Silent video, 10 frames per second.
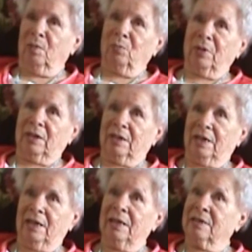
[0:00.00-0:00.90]
But
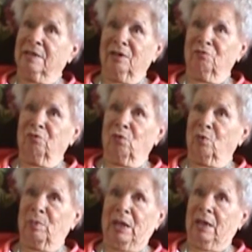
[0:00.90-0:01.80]
he sent for
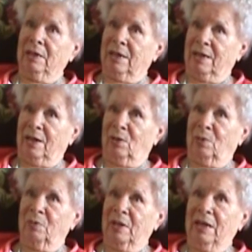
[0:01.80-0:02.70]
me
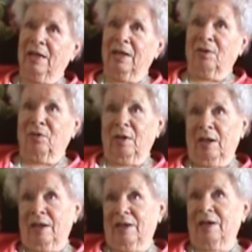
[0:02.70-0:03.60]
anyhow,
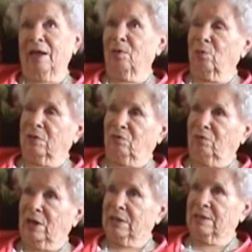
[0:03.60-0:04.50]
thinking he would
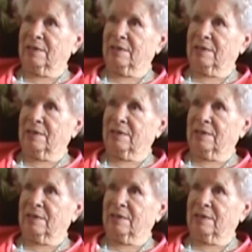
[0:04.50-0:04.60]
find